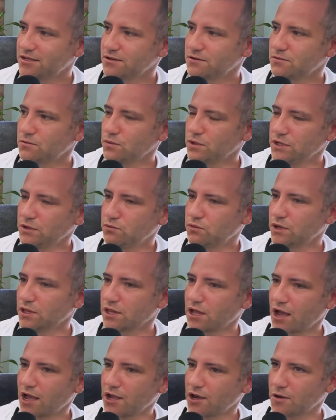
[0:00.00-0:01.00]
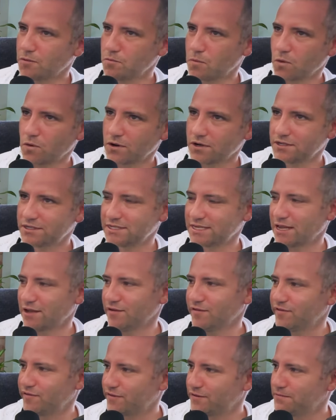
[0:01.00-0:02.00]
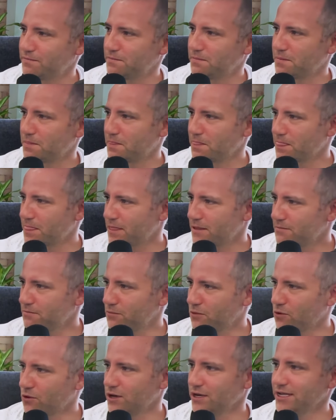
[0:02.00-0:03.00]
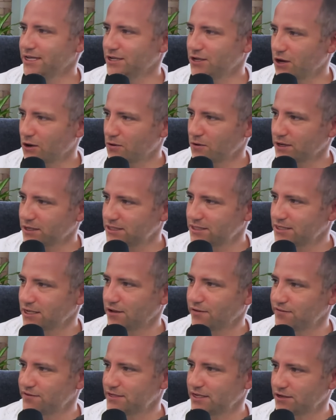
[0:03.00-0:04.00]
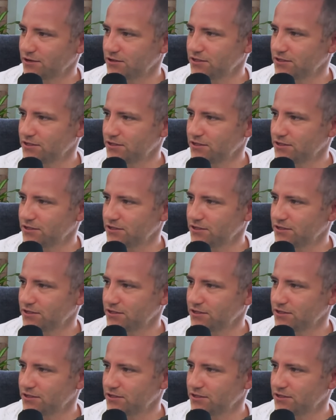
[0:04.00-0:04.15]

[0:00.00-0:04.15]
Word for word: we rely on more self, more egoic, self-centered